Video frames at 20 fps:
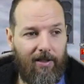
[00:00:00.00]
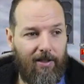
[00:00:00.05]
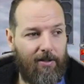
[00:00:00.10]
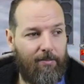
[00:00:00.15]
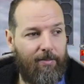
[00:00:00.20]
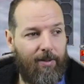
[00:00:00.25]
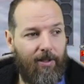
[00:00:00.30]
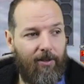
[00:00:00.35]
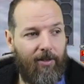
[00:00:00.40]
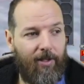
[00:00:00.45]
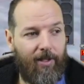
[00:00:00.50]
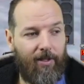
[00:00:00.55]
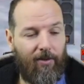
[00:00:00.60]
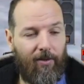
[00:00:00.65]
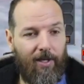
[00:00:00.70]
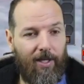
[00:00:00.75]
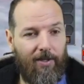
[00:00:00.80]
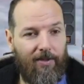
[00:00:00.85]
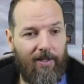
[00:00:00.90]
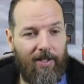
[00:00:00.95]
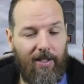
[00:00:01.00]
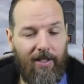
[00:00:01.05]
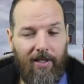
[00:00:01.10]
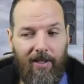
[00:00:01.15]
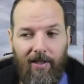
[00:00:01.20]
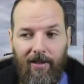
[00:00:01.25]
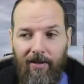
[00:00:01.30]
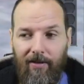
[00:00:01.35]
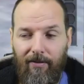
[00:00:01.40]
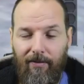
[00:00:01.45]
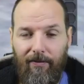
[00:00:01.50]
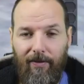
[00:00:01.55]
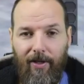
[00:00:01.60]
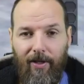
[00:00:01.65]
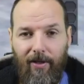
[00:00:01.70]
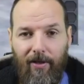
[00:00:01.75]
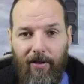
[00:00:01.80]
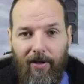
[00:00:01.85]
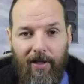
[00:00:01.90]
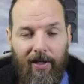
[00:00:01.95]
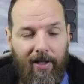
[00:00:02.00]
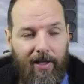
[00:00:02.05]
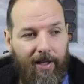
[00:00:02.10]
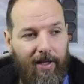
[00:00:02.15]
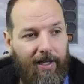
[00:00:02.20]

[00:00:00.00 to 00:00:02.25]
dispelled like crazy, feared.